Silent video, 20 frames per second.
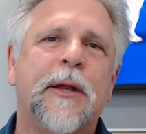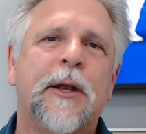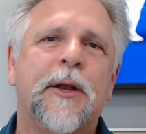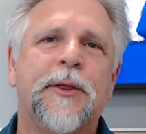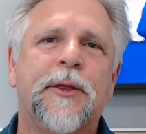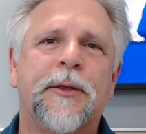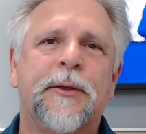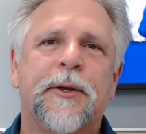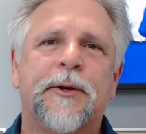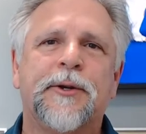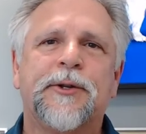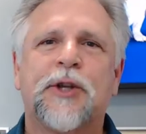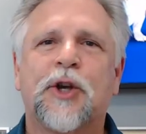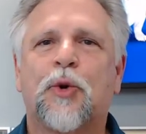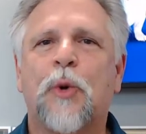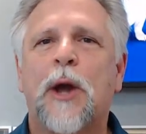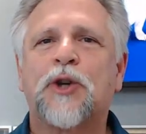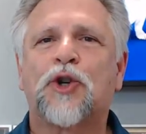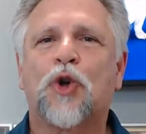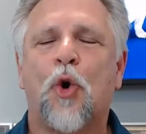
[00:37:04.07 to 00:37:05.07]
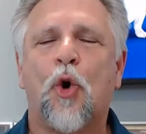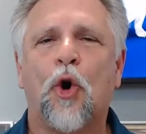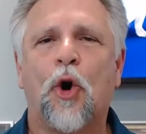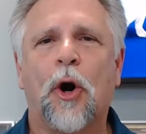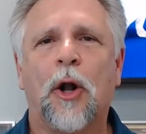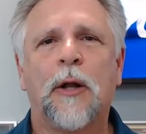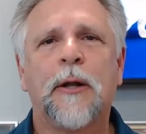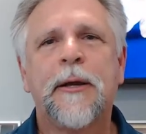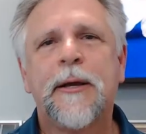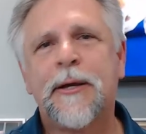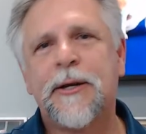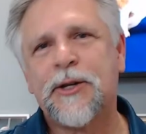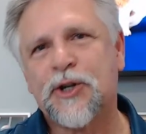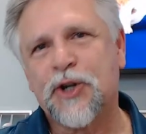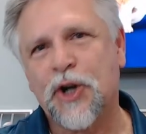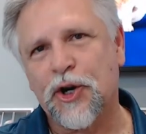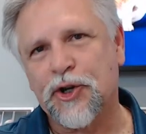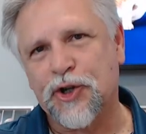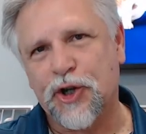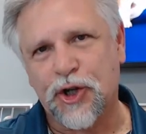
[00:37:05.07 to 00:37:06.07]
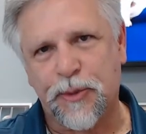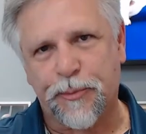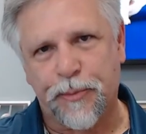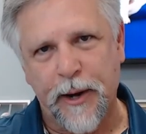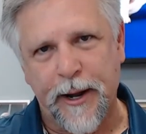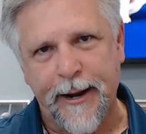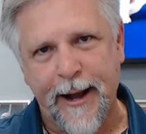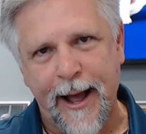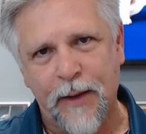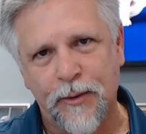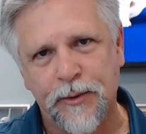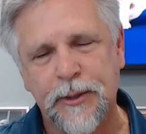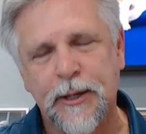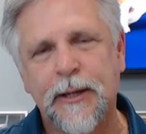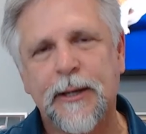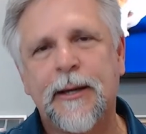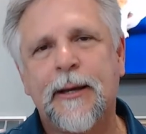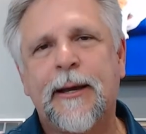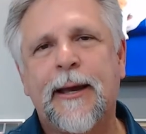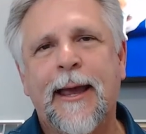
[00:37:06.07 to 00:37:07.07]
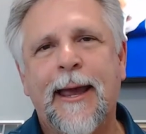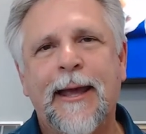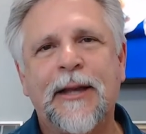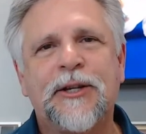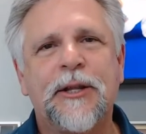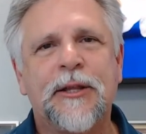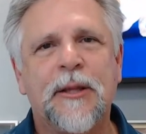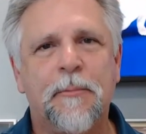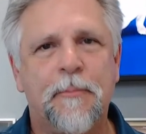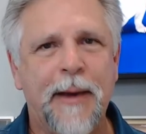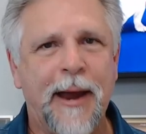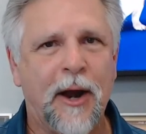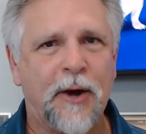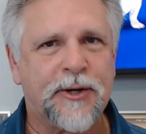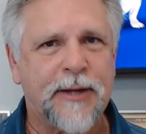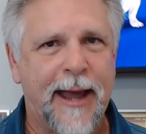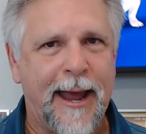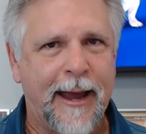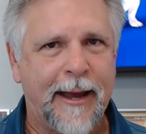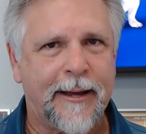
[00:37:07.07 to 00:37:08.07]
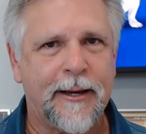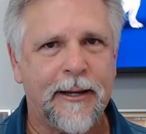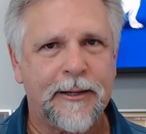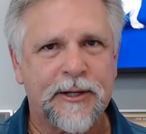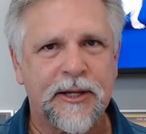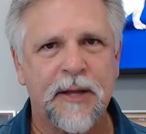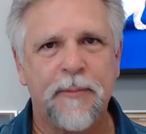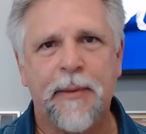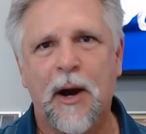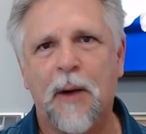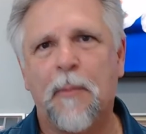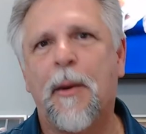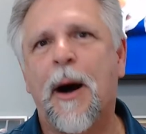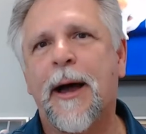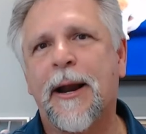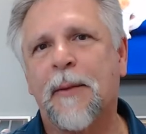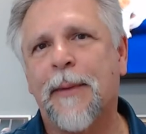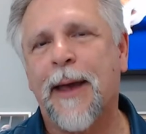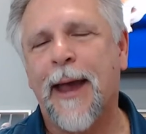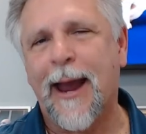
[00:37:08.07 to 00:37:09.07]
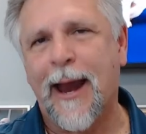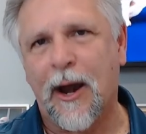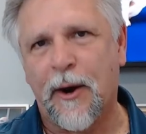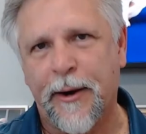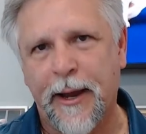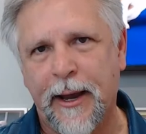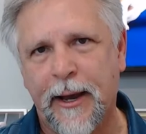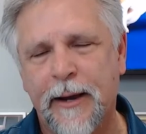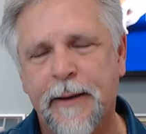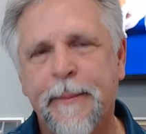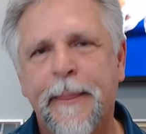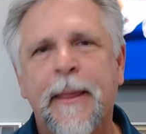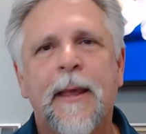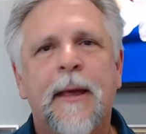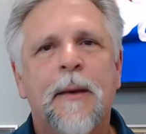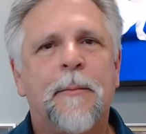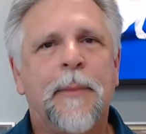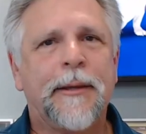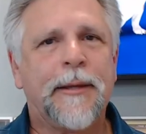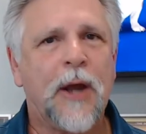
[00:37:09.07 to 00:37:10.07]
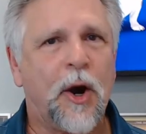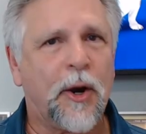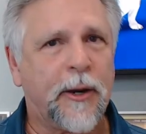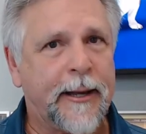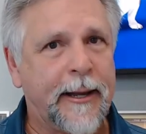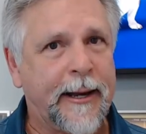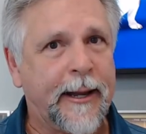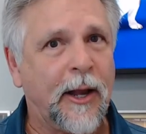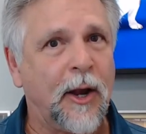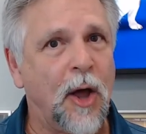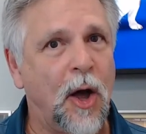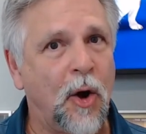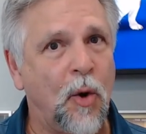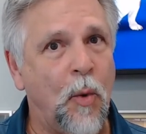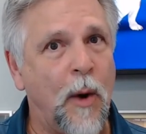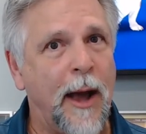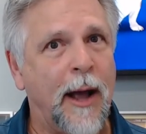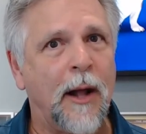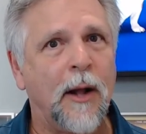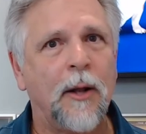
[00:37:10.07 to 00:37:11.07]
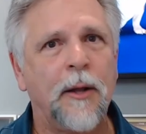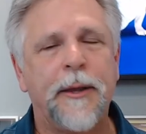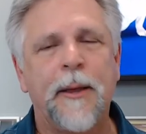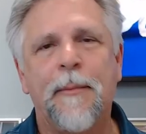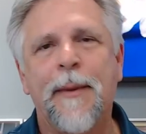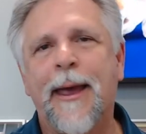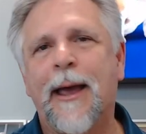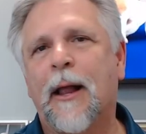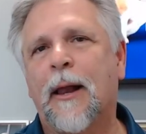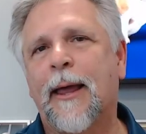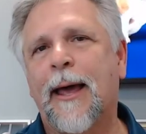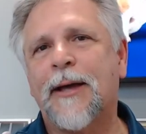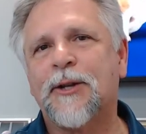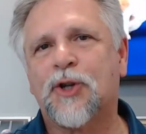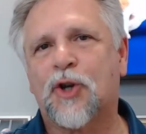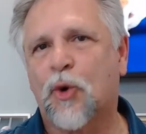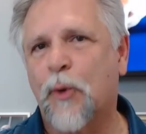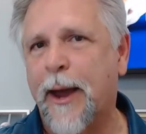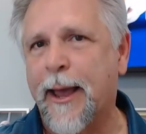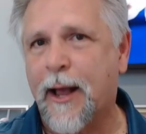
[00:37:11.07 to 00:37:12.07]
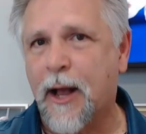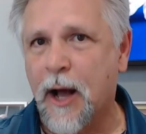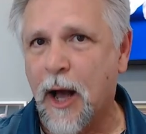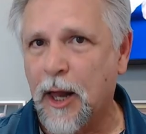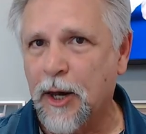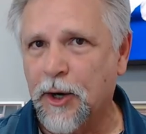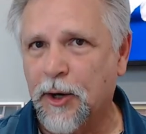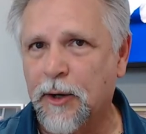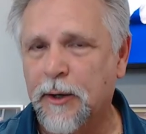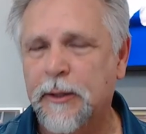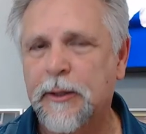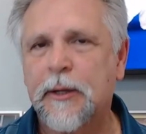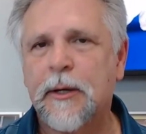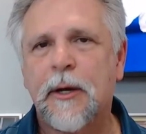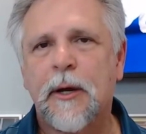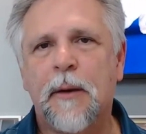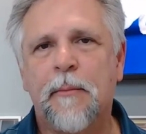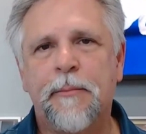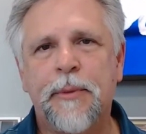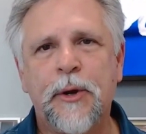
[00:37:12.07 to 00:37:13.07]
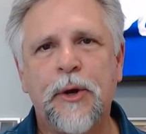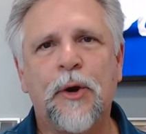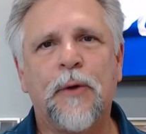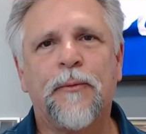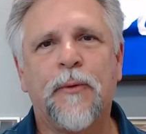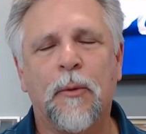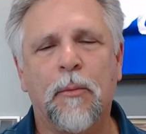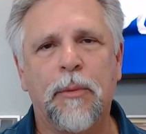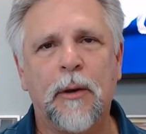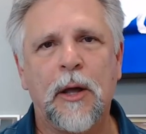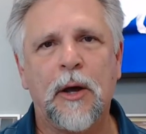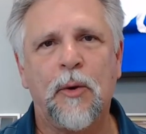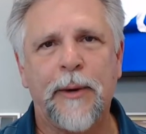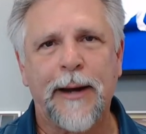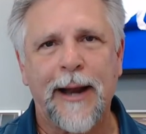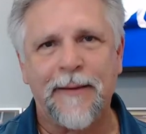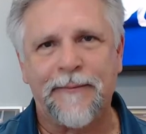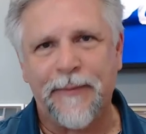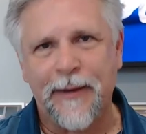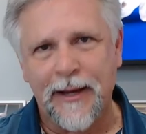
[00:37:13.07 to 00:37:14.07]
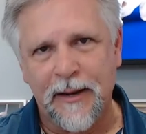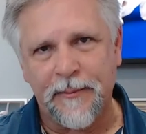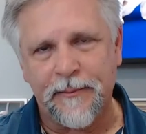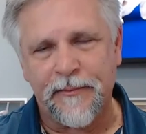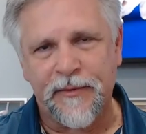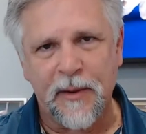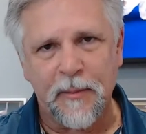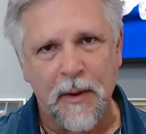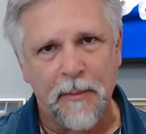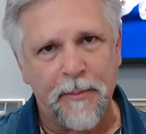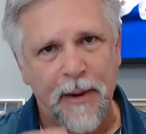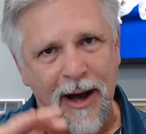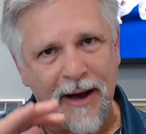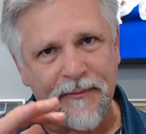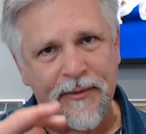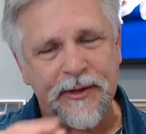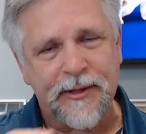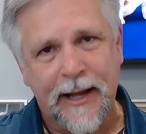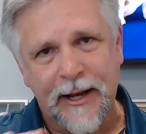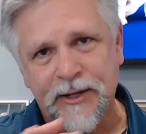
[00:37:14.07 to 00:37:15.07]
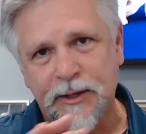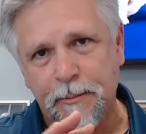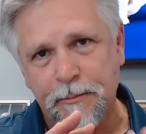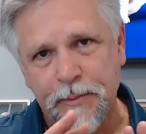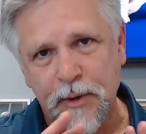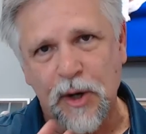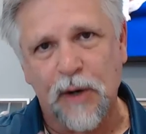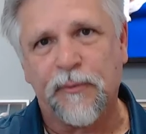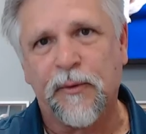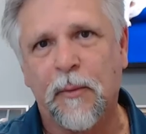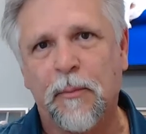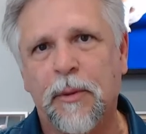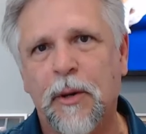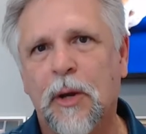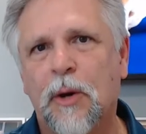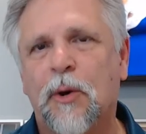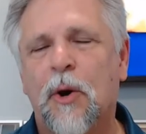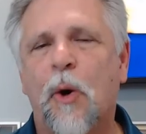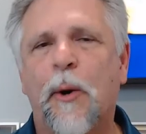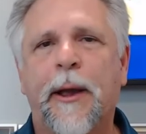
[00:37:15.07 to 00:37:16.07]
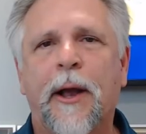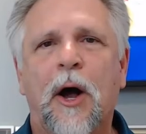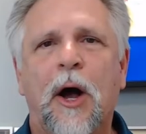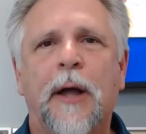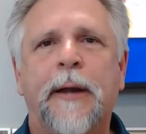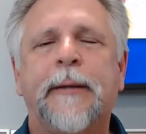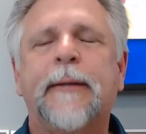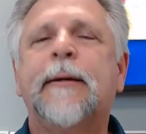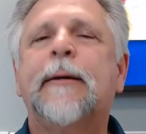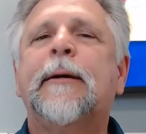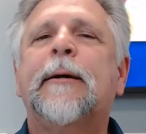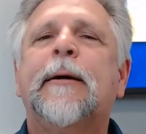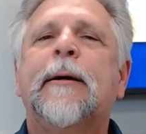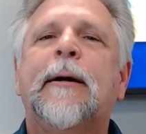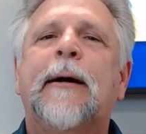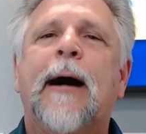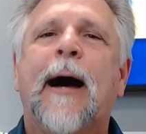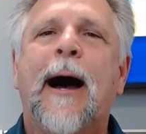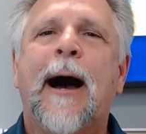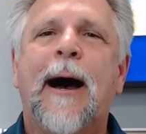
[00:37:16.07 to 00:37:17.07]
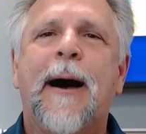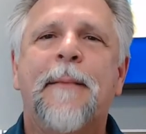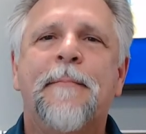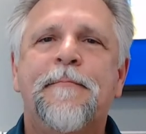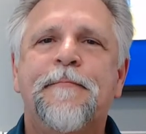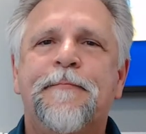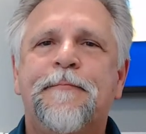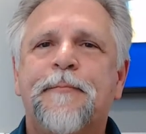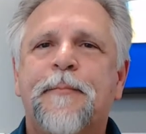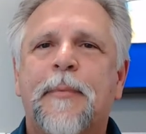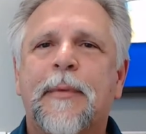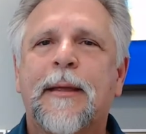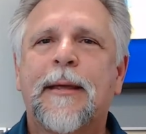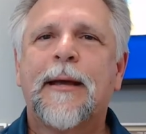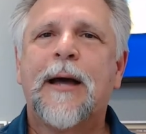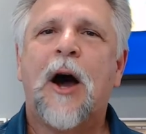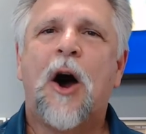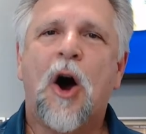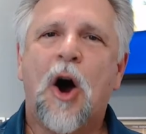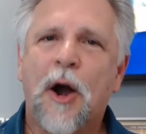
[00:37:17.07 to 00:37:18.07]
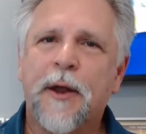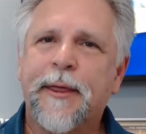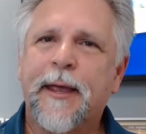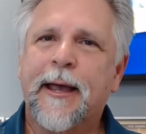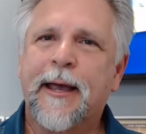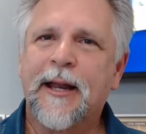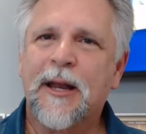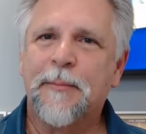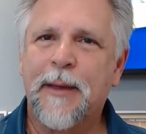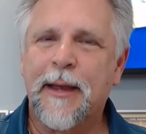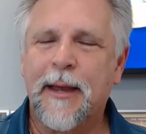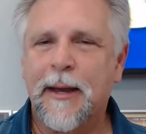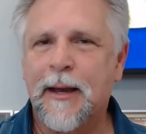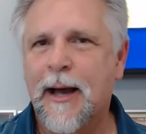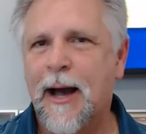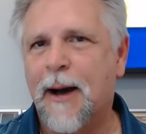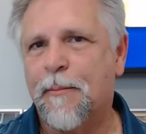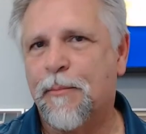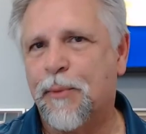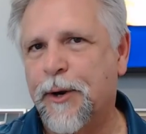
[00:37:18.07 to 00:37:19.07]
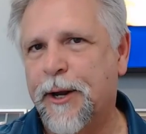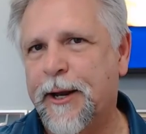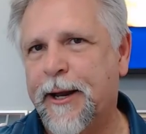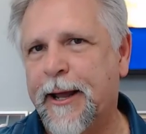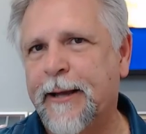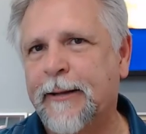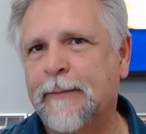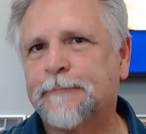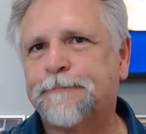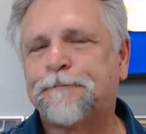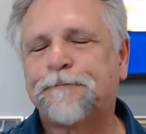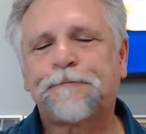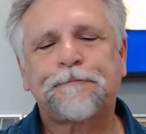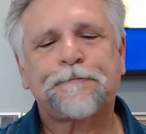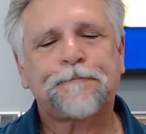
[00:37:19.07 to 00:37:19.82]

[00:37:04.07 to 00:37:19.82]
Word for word: you know there's the crushed coral starts to spread out into the bare tank, into the bare bottom area. But they are getting along well. The male has great color, beautiful blue. When I feed him from above, he's got some beautiful blue going on. Um, Are they going to be uh, breeding?